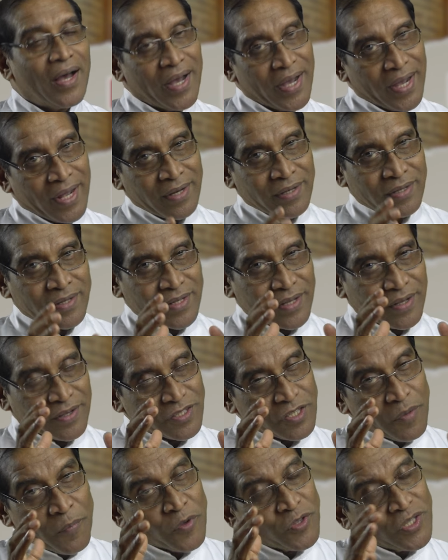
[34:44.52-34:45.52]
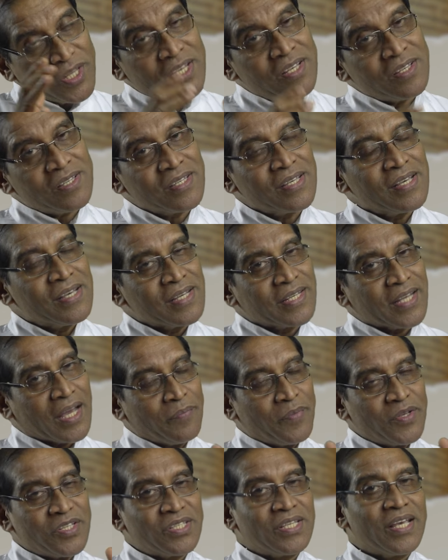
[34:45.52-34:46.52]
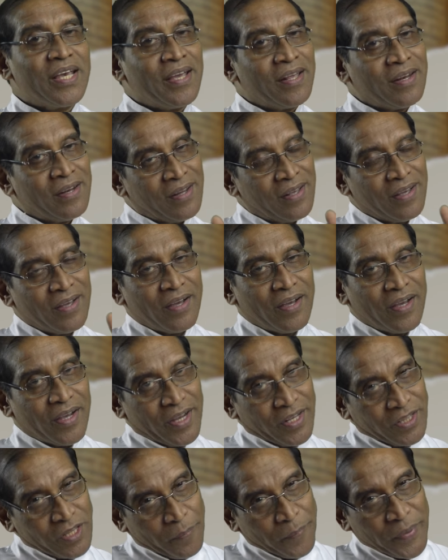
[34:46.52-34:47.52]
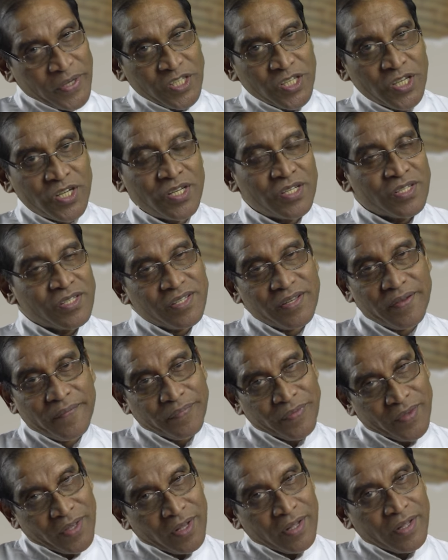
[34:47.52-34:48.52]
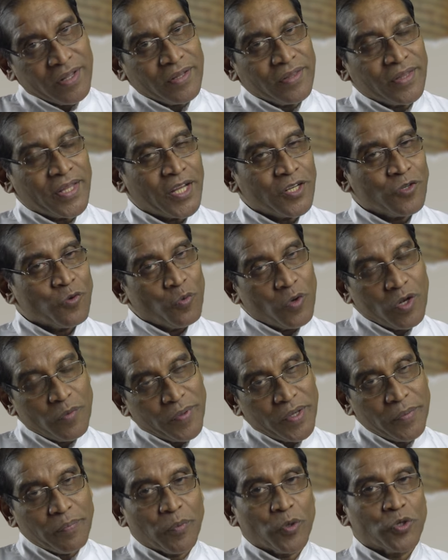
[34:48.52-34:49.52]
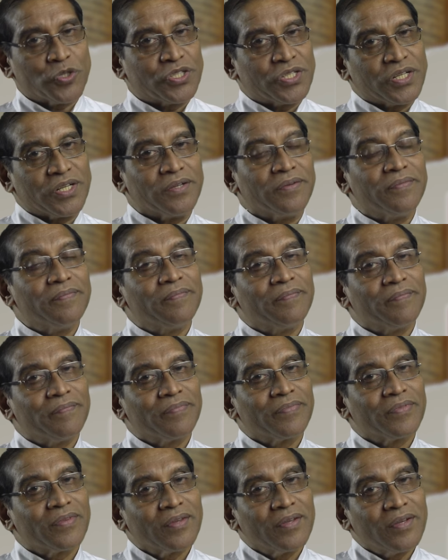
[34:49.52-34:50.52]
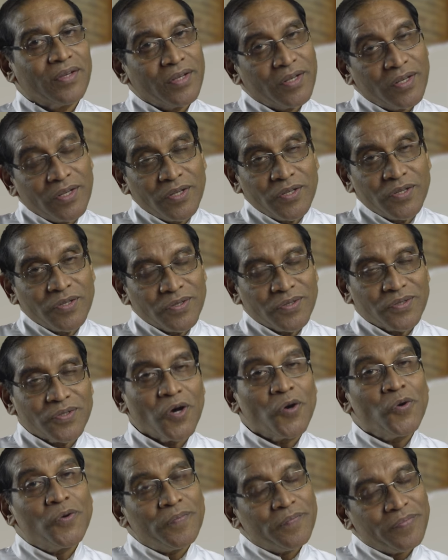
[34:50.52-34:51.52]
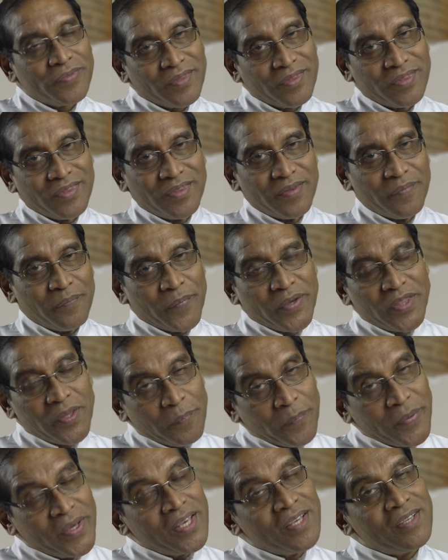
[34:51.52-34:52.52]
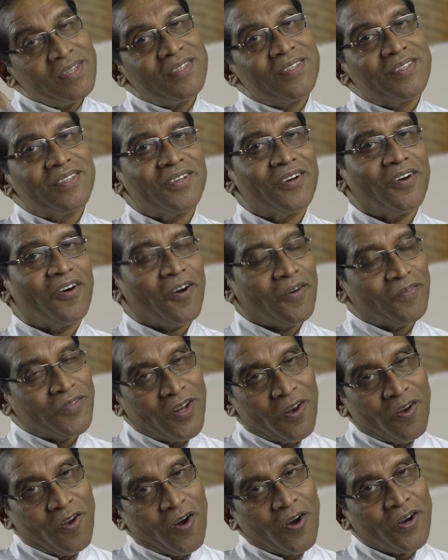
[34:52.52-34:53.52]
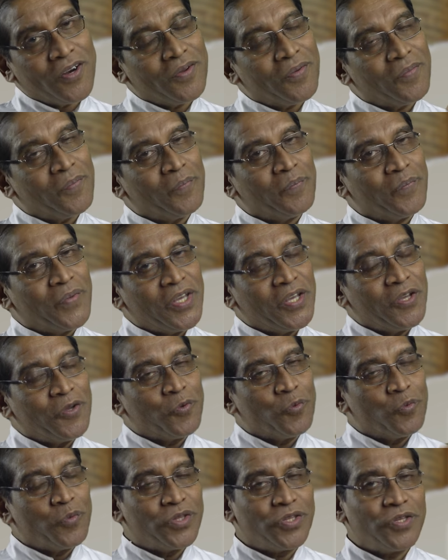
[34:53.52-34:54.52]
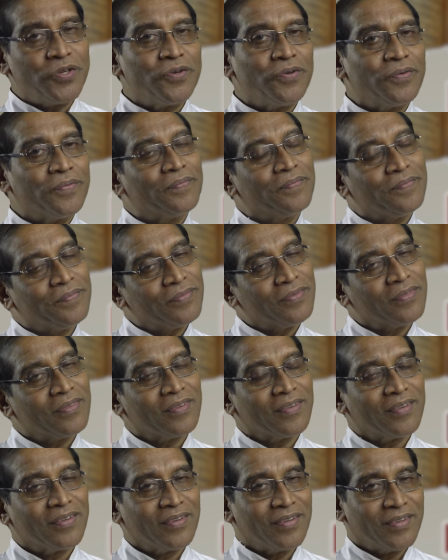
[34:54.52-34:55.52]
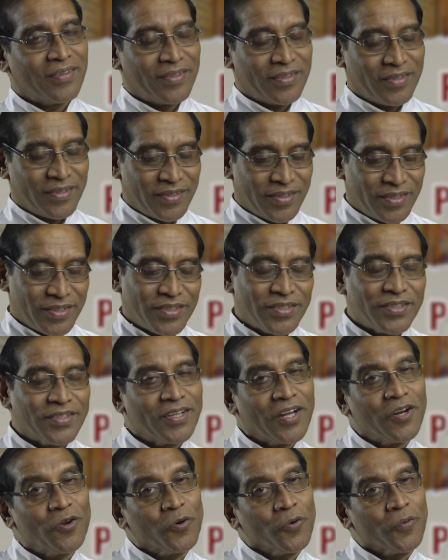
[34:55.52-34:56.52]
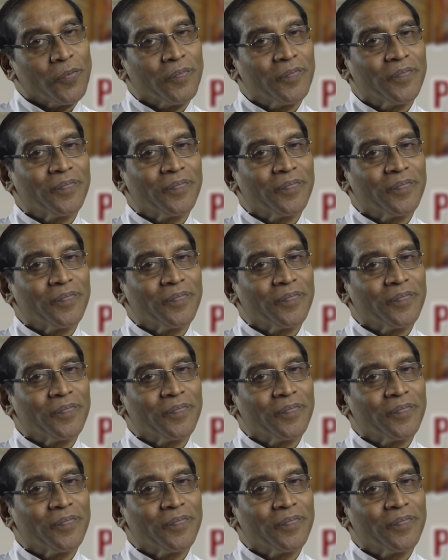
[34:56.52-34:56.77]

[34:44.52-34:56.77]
And some of these can be seen in the pictures that will be posted. So may the peace of the Lord be with you. Shalom.